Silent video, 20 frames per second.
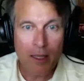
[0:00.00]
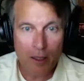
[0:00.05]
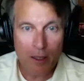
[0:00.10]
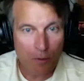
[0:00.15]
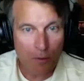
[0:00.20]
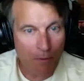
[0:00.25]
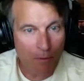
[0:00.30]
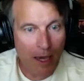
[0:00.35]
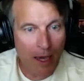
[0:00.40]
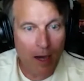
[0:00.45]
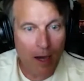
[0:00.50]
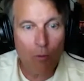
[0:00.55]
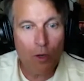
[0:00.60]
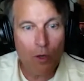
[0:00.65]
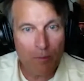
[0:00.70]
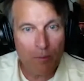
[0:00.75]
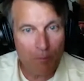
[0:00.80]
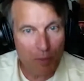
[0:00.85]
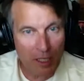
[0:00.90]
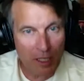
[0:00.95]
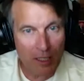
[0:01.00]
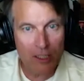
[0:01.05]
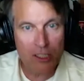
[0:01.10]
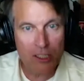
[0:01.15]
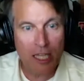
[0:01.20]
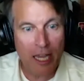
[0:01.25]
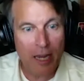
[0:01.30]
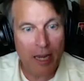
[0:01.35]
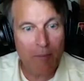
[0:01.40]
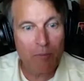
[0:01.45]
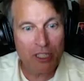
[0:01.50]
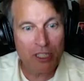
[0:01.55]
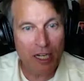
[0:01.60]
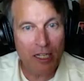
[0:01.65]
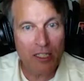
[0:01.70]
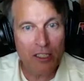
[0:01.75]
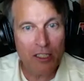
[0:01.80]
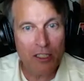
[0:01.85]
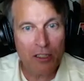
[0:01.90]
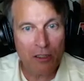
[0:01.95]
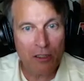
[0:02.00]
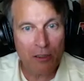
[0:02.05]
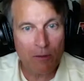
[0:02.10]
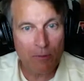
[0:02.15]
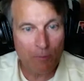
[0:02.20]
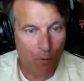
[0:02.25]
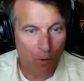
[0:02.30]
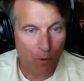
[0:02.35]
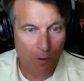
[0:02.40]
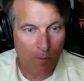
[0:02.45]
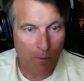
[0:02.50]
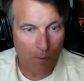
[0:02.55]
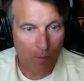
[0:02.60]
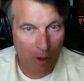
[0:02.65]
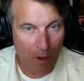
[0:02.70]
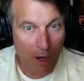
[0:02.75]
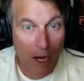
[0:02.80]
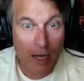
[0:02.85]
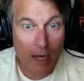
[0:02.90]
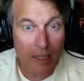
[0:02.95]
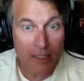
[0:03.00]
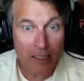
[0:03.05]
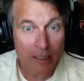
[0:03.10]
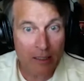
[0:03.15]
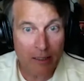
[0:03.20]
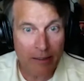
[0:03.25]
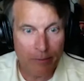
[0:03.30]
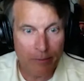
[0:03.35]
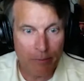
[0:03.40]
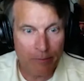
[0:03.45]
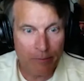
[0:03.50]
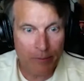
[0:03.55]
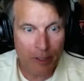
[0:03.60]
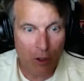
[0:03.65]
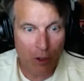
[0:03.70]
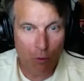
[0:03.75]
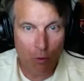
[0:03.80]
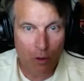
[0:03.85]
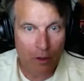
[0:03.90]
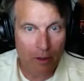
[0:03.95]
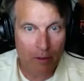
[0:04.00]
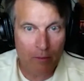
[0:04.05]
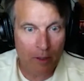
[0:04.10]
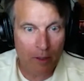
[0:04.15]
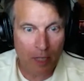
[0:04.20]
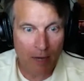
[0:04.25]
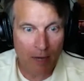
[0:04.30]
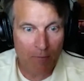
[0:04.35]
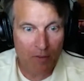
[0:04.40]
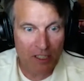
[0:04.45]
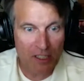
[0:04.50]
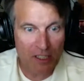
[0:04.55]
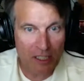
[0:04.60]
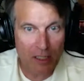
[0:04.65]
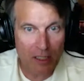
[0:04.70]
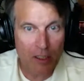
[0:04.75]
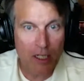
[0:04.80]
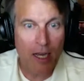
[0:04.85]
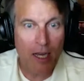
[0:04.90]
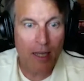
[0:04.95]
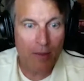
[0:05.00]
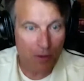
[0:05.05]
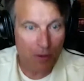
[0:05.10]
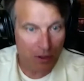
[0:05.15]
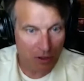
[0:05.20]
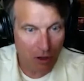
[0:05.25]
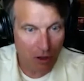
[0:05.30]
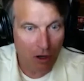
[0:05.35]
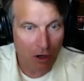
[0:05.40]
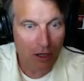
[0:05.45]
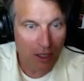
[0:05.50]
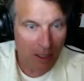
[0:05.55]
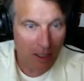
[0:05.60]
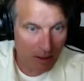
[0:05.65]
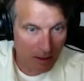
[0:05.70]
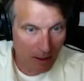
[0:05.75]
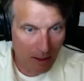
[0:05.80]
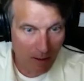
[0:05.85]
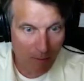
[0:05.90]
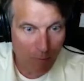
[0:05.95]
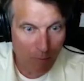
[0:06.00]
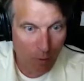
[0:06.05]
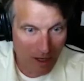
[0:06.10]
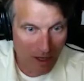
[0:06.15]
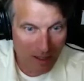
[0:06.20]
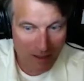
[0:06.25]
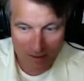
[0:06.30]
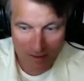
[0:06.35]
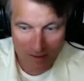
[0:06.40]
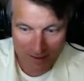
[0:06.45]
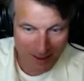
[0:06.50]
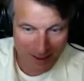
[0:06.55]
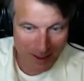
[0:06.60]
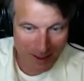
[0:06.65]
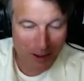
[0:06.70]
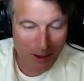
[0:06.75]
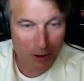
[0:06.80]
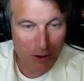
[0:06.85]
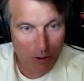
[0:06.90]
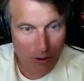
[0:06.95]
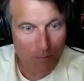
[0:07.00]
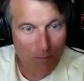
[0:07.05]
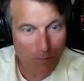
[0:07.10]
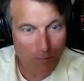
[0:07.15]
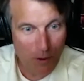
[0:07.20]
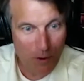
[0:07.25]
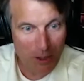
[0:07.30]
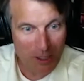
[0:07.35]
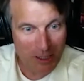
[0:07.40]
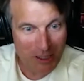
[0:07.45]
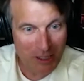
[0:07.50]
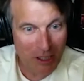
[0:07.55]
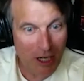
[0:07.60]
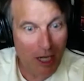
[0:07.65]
that would be a game changer for us. And we're obviously not the target of what you're focused on,